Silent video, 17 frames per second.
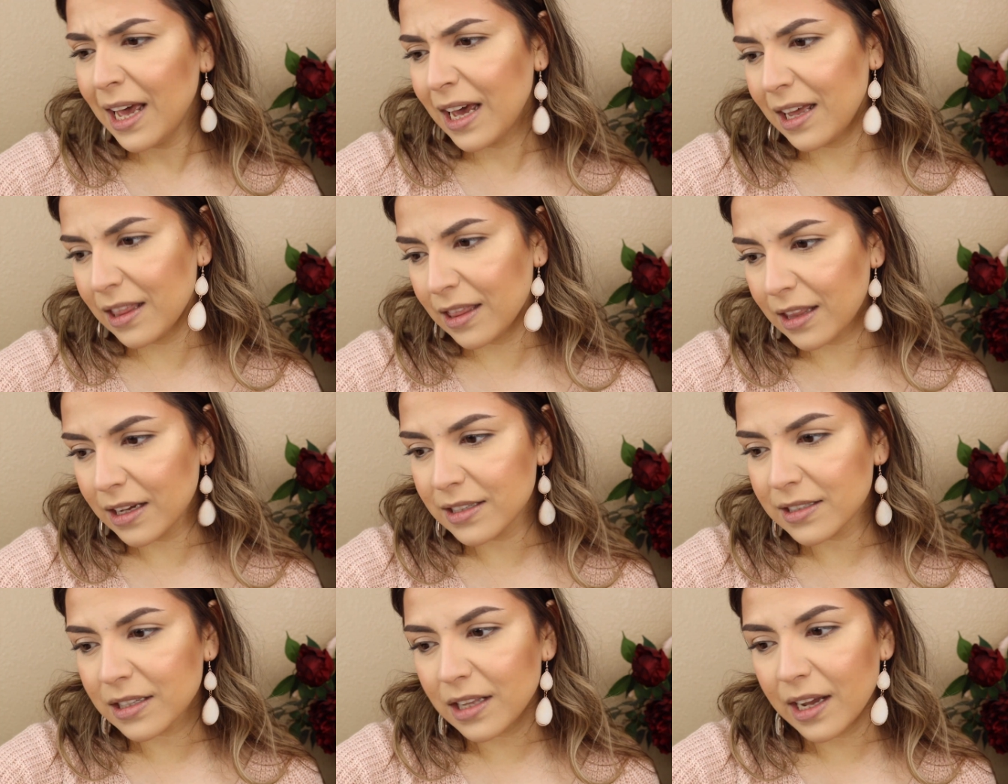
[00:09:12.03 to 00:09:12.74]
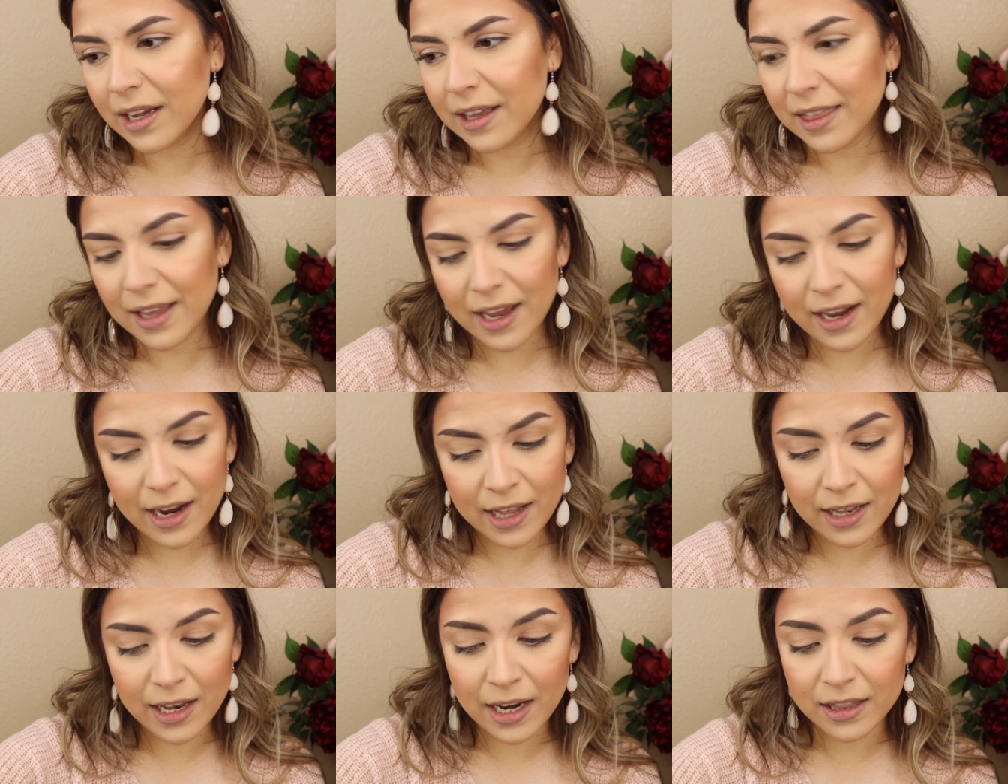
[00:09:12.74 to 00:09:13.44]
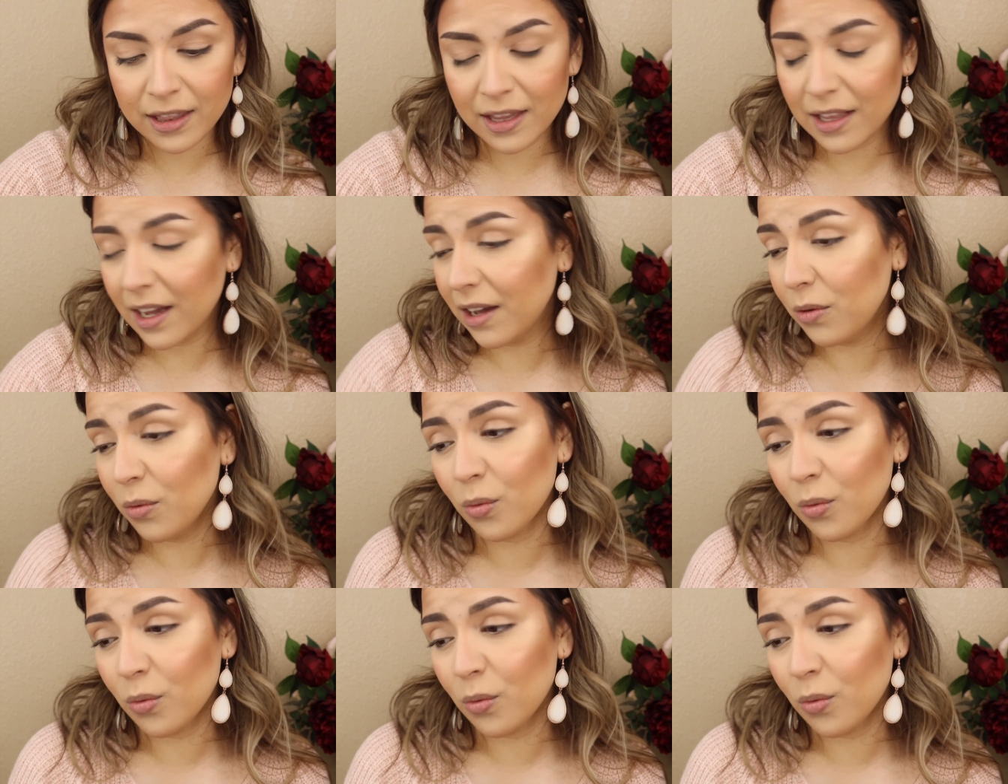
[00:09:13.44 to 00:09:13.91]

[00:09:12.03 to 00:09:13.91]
and things like that and they